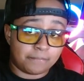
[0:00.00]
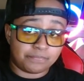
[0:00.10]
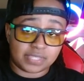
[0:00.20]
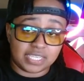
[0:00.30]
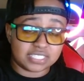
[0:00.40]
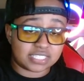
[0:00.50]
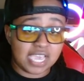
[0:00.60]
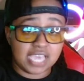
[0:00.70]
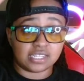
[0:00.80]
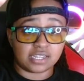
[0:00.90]
Is
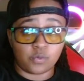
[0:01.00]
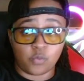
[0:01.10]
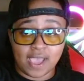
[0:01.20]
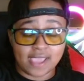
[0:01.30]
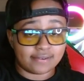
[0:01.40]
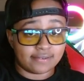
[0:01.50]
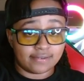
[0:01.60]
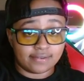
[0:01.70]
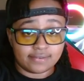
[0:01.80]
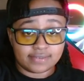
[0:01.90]
Kayla the white?
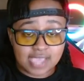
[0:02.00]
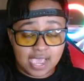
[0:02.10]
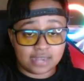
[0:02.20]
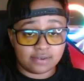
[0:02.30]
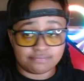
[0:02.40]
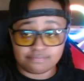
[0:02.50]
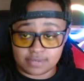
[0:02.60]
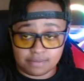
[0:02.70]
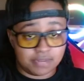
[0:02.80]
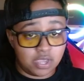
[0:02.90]
Ty
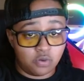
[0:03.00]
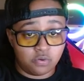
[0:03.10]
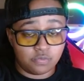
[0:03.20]
the blue?